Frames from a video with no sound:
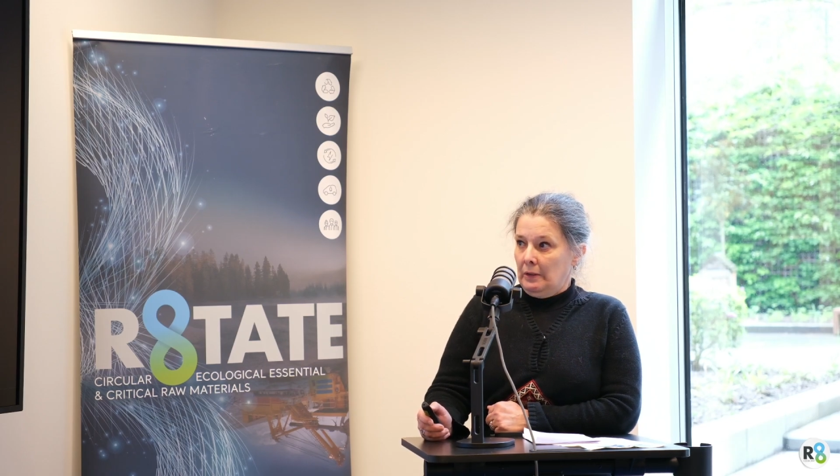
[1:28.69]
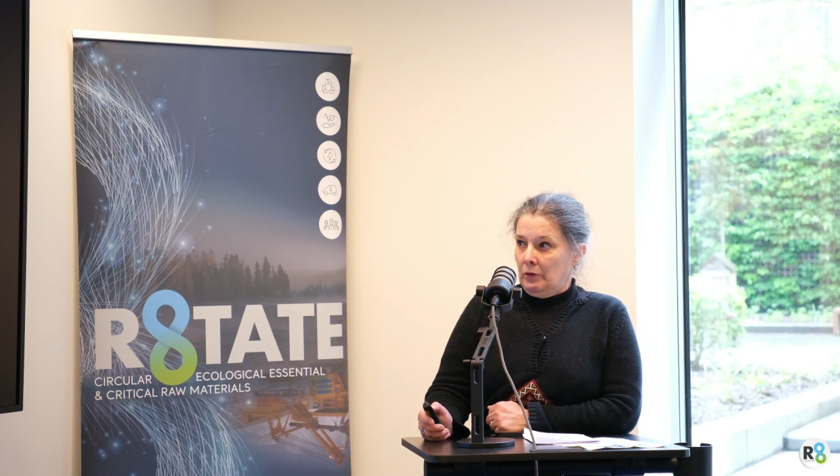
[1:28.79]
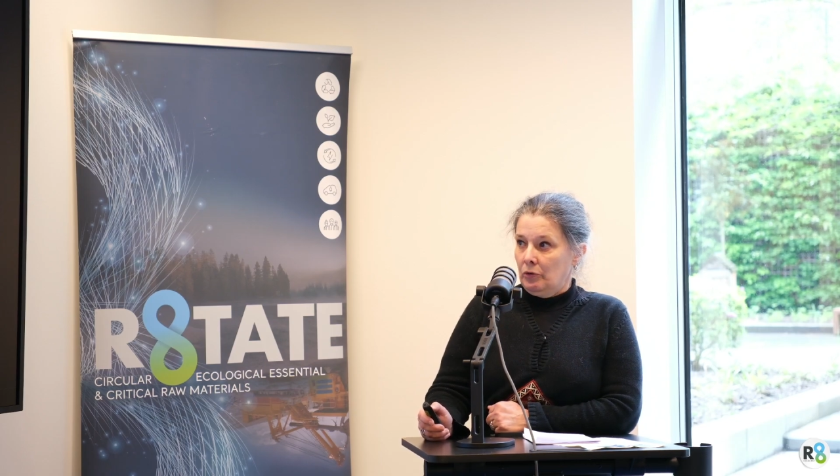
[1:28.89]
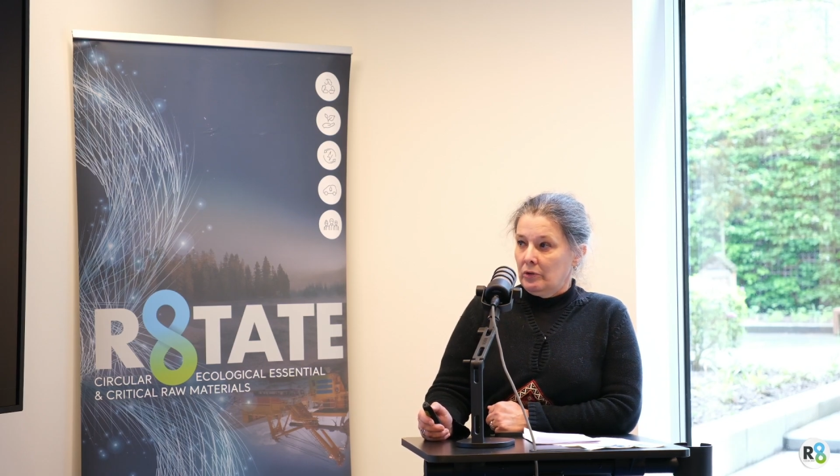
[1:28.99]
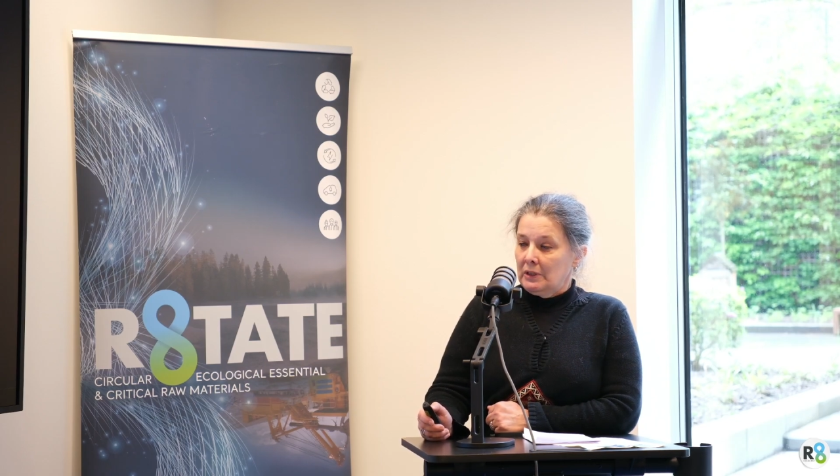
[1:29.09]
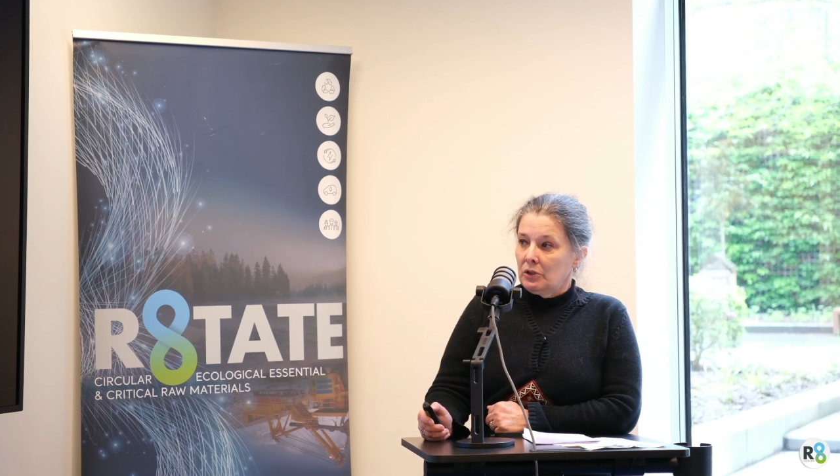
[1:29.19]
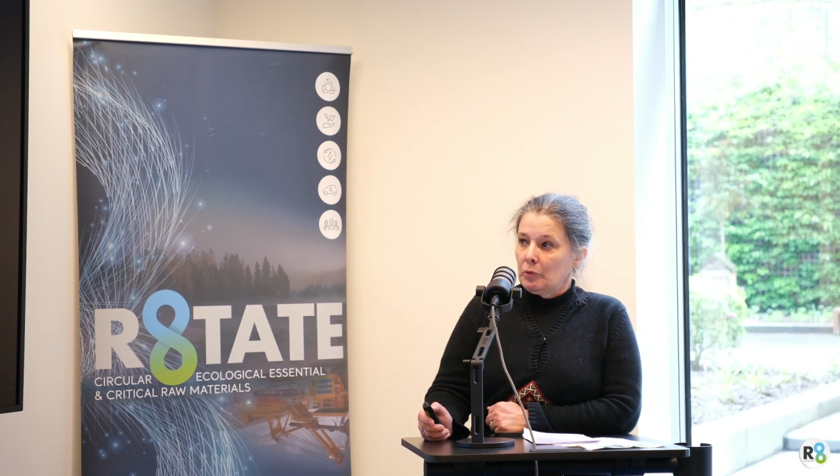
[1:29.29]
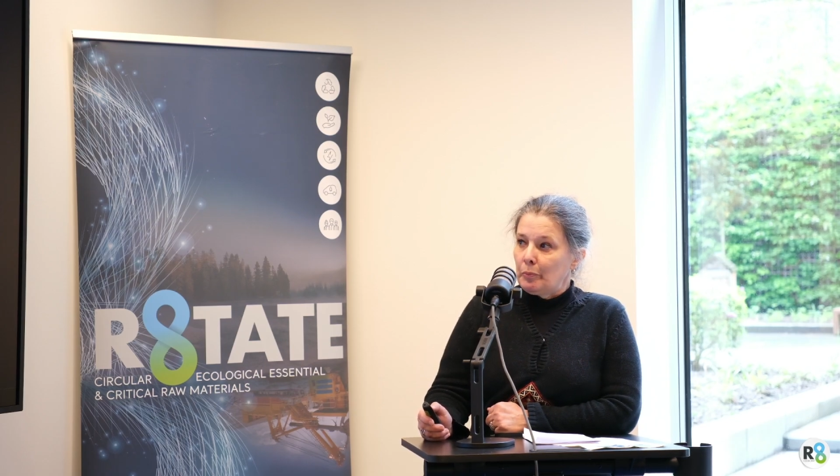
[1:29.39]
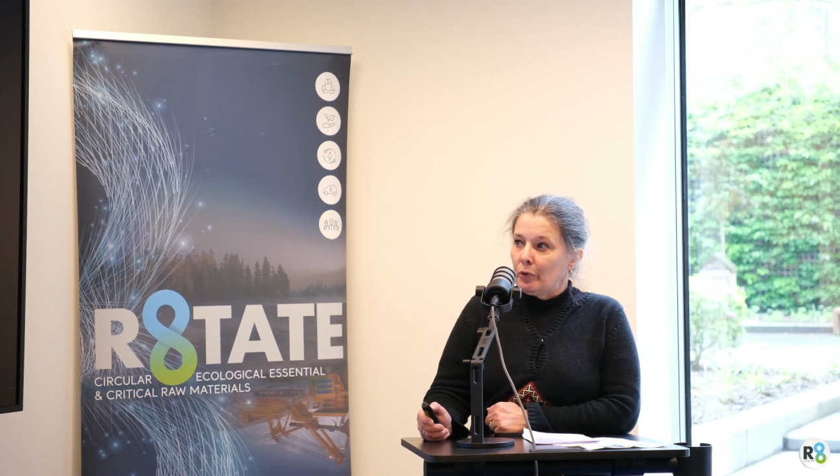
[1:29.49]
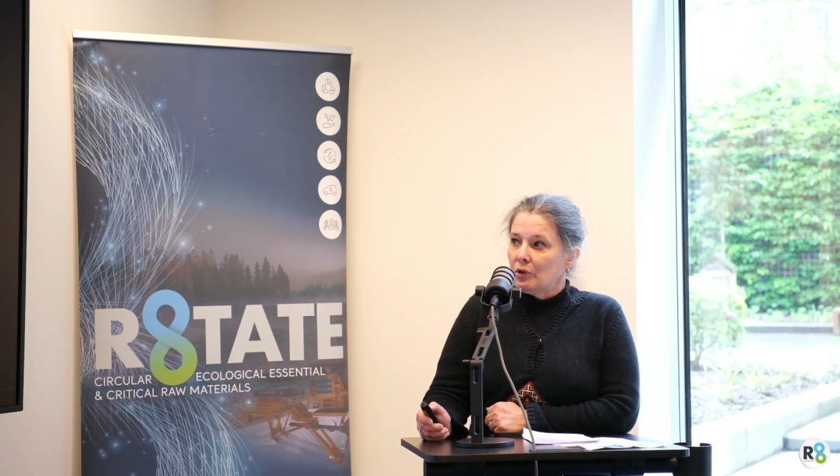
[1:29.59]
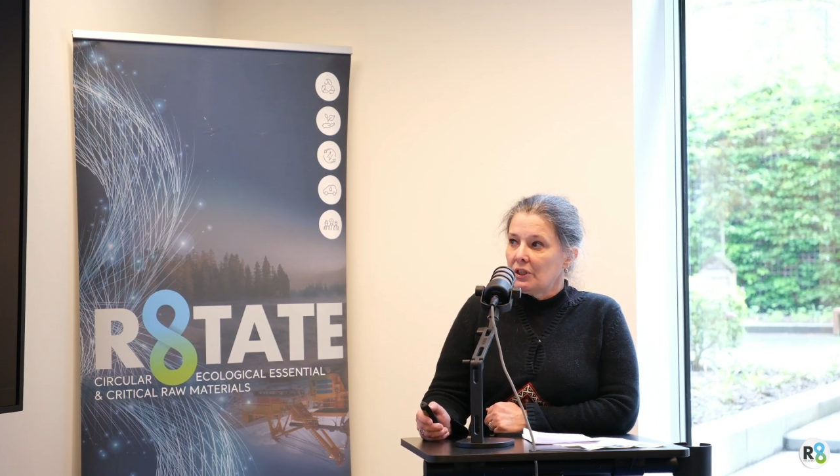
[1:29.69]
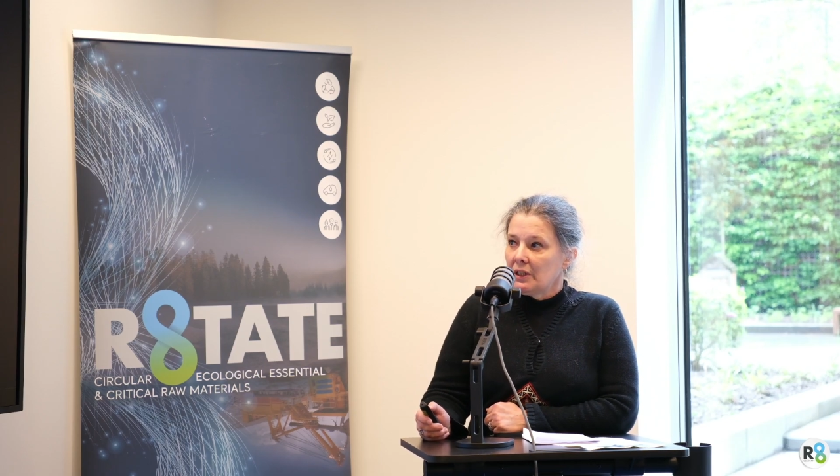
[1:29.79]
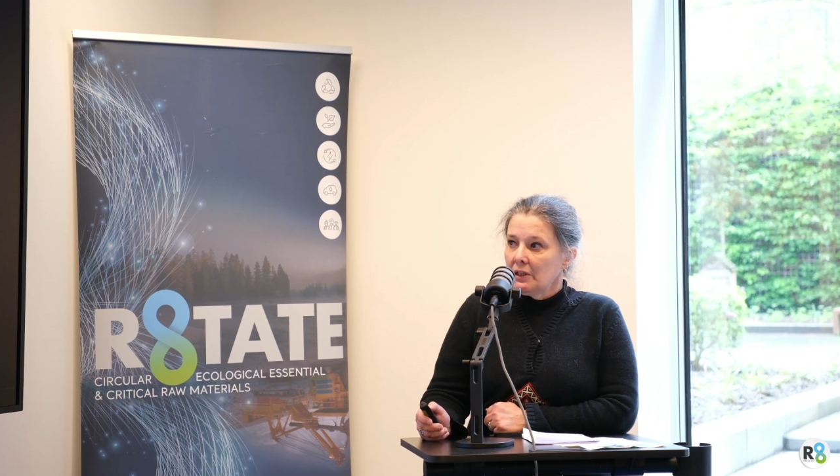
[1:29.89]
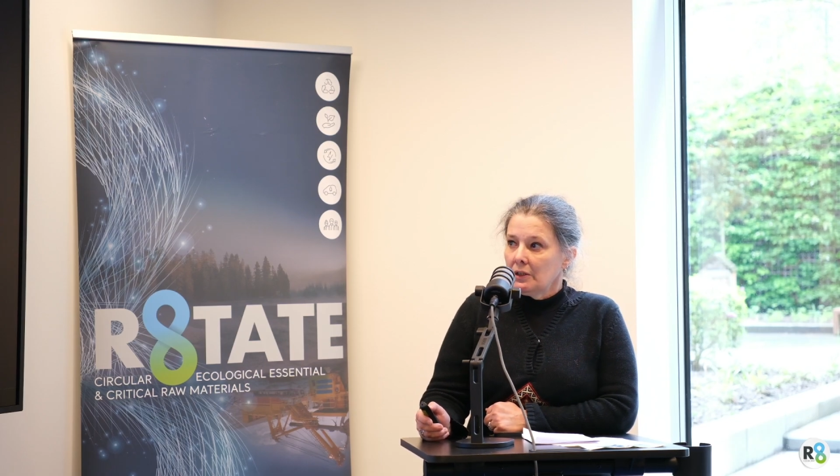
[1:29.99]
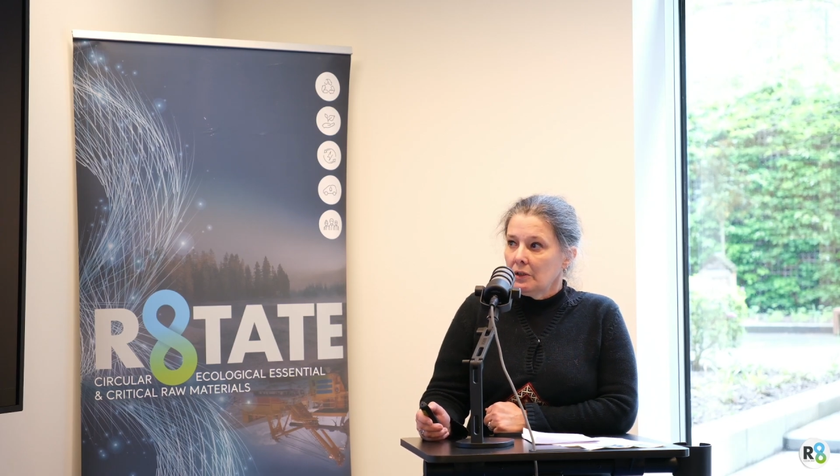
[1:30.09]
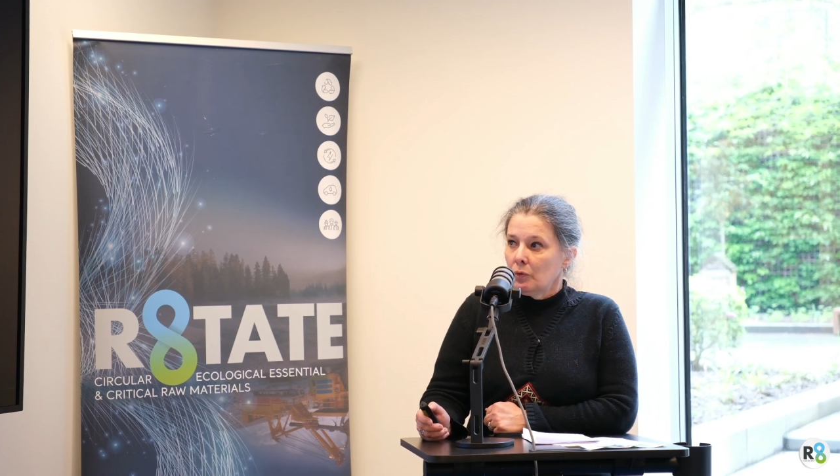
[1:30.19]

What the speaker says: During the project,